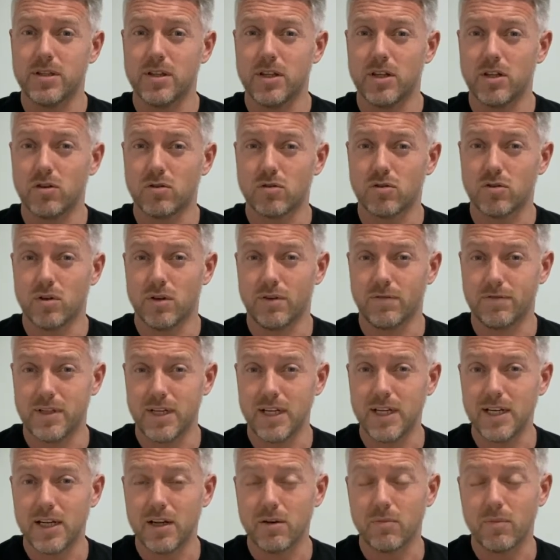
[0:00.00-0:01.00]
sort of
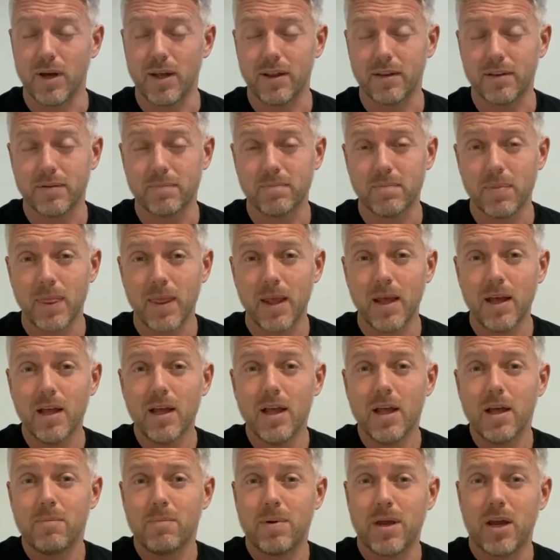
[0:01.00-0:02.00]
dealing with,
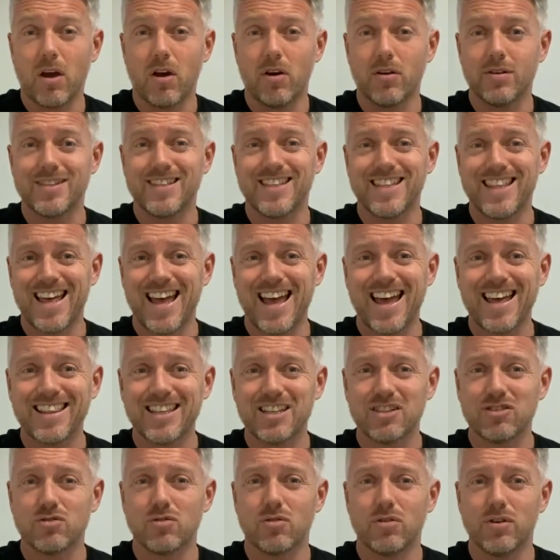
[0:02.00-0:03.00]
because they're the
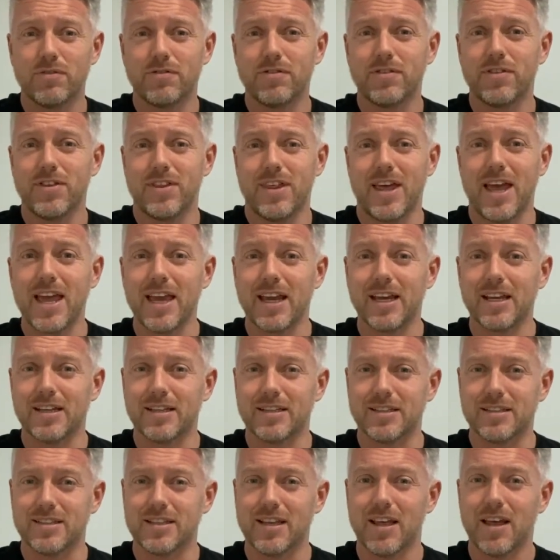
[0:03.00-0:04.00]
sort of
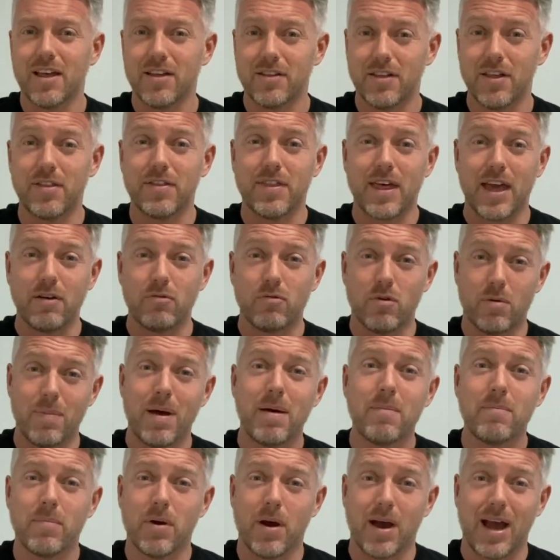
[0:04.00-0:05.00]
things that they
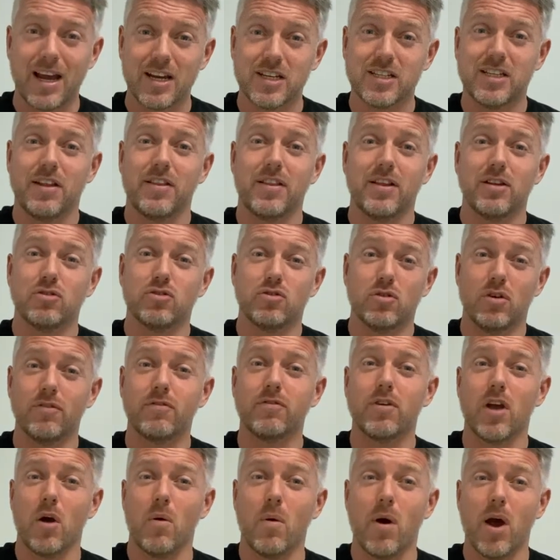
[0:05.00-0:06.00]
remember. Actually, they'll sort of
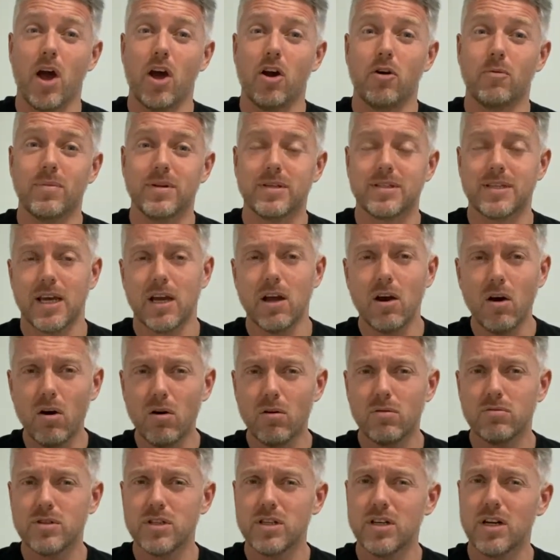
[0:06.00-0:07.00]
go home and say,
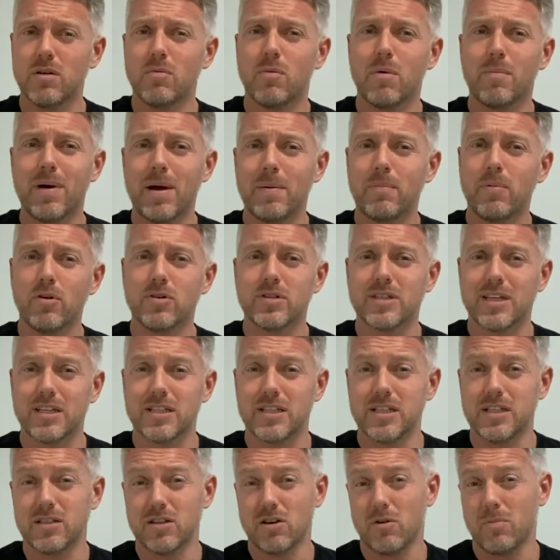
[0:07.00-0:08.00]
oh, do you know what, my boss
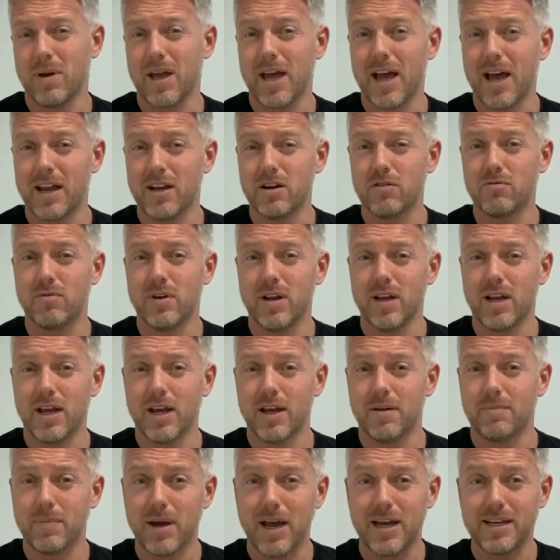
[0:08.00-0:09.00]
actually told me
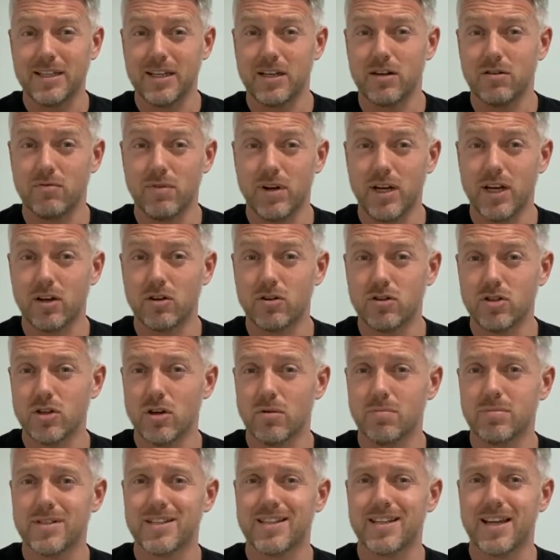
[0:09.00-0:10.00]
I did a really good
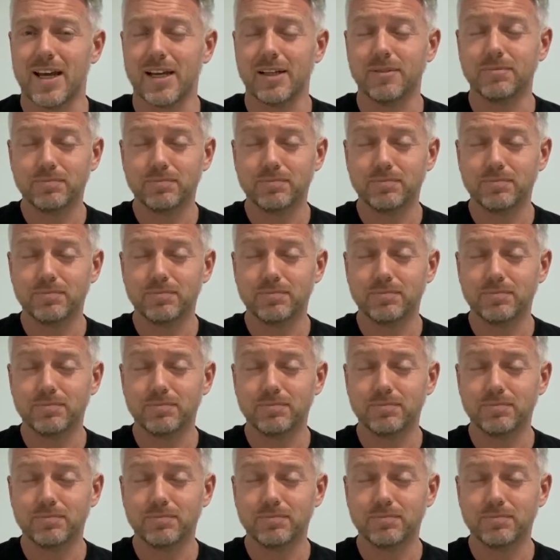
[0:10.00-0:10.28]
job today.